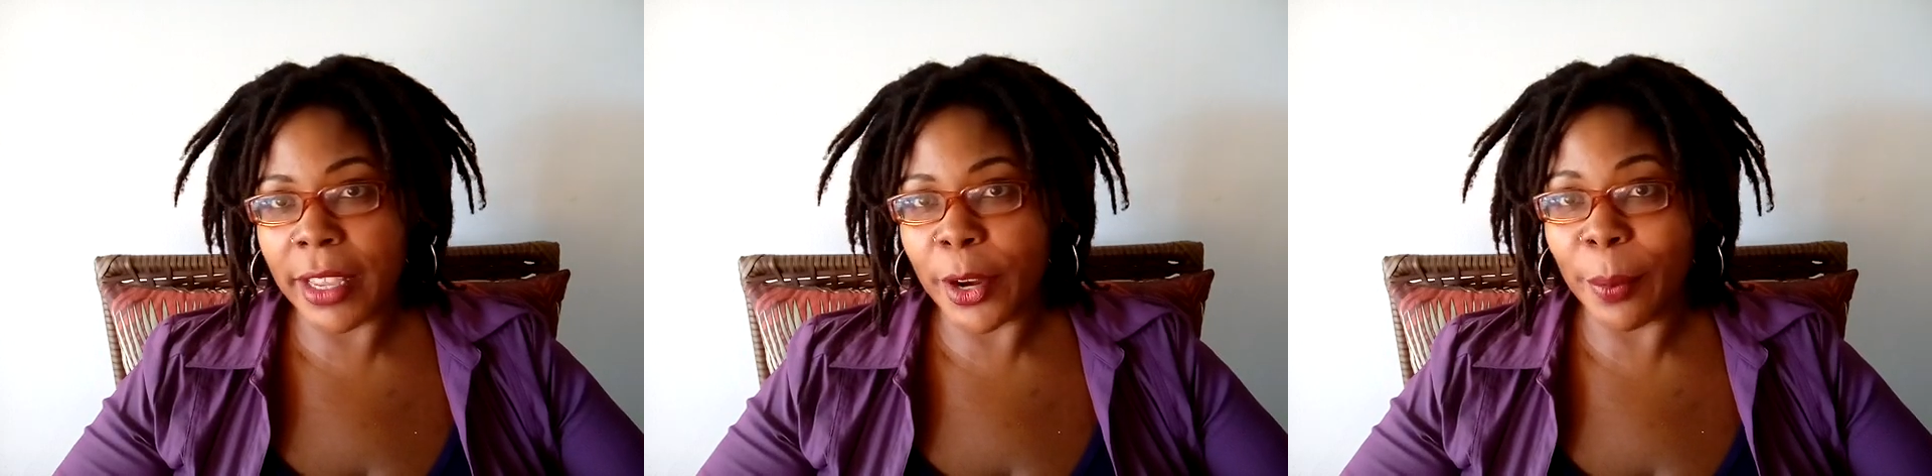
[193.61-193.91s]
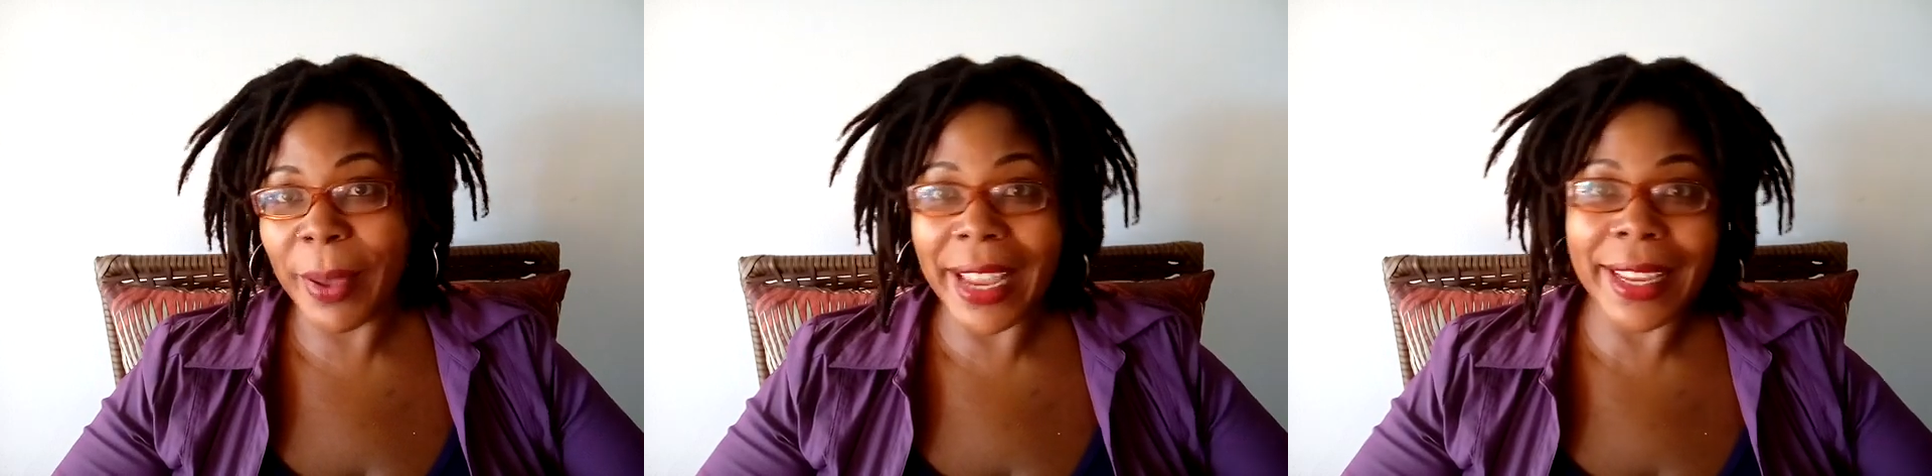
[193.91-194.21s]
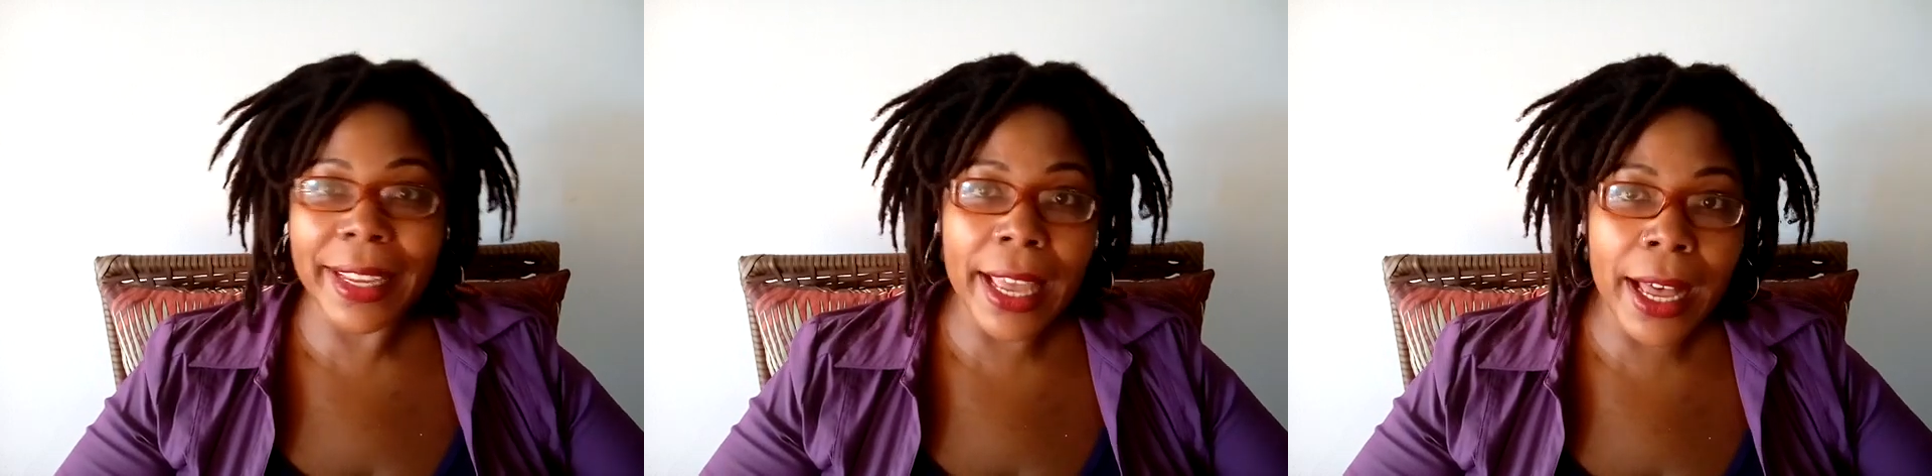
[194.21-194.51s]
get a
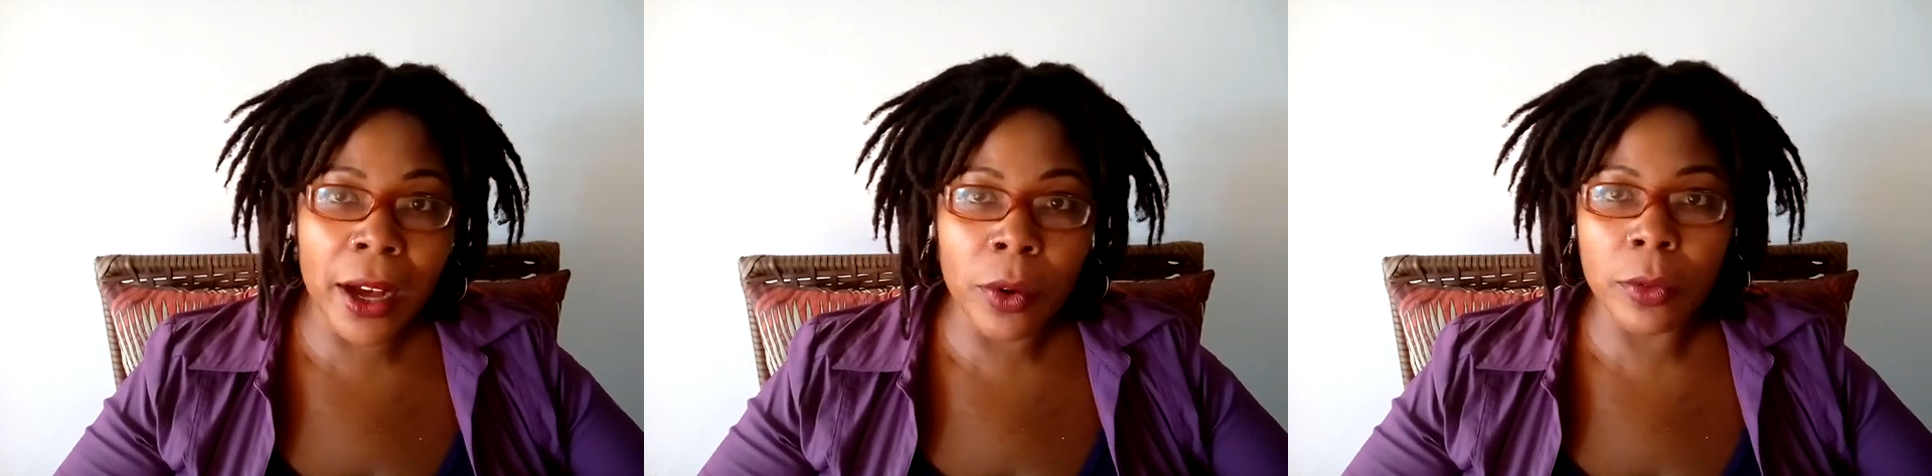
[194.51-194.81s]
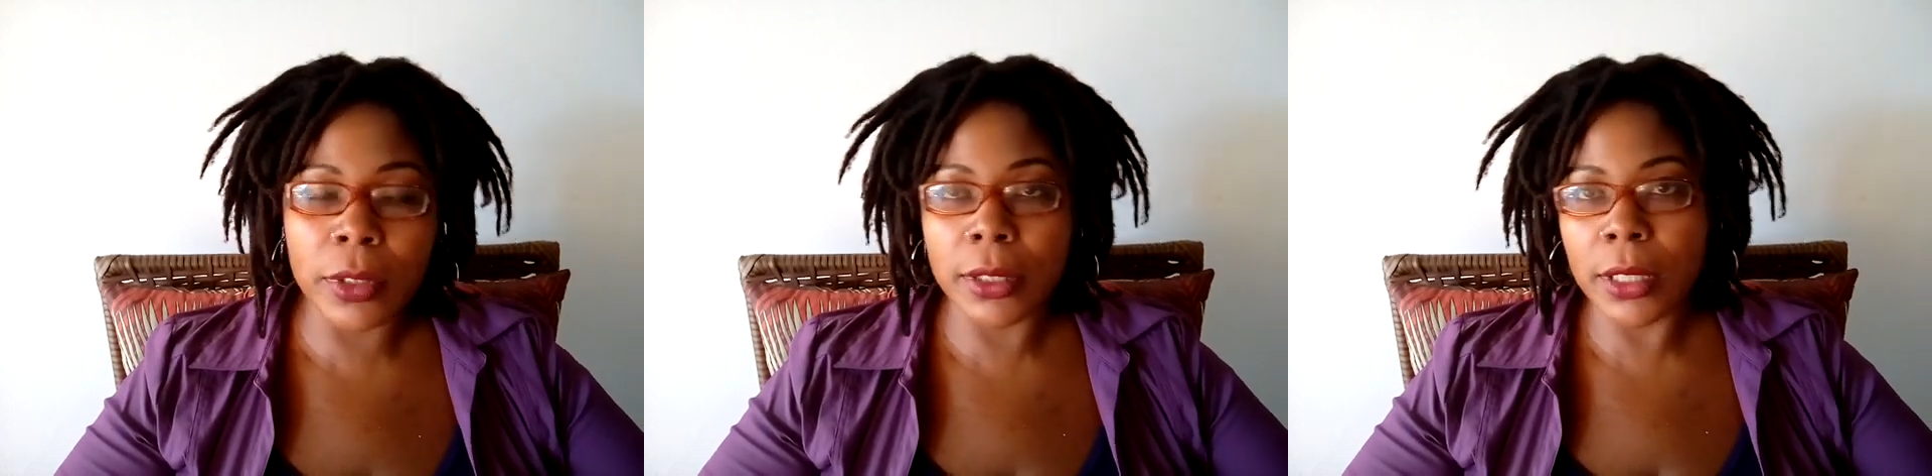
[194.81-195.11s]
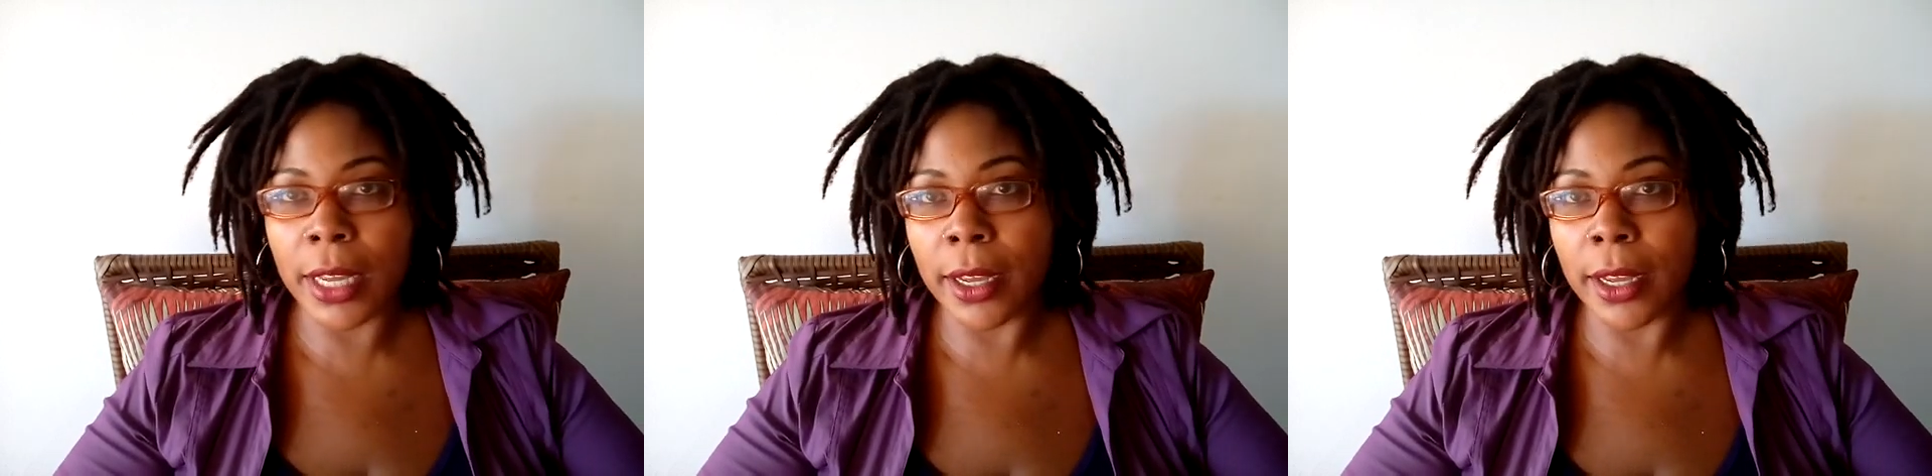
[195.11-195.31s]
bank account.